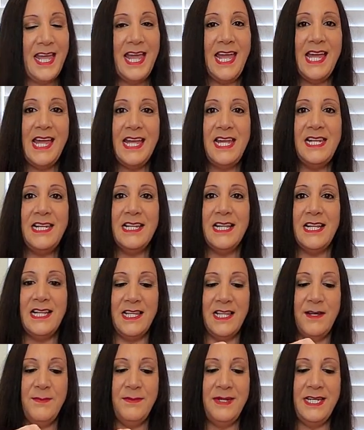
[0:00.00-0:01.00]
And
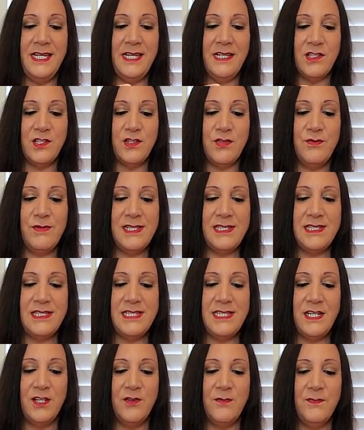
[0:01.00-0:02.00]
let me
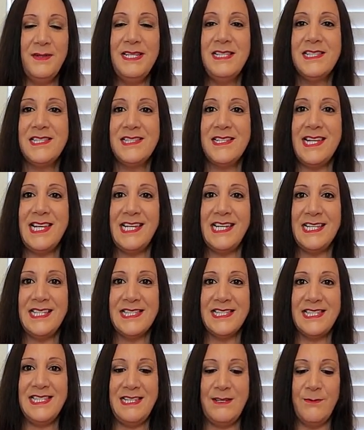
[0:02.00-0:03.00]
twist it open so you can
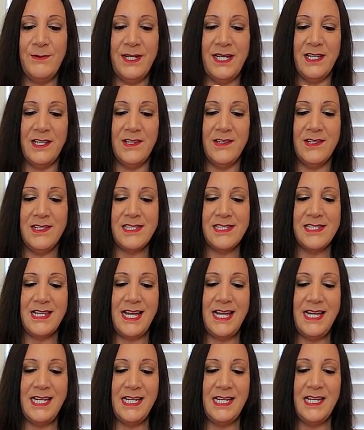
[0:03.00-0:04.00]
see what it looks
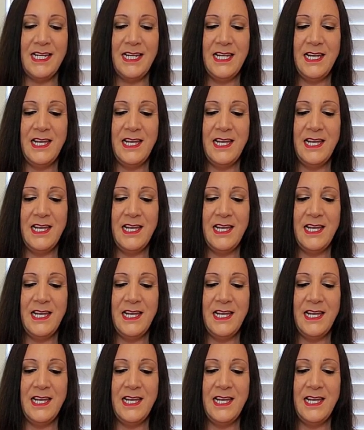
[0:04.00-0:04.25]
like.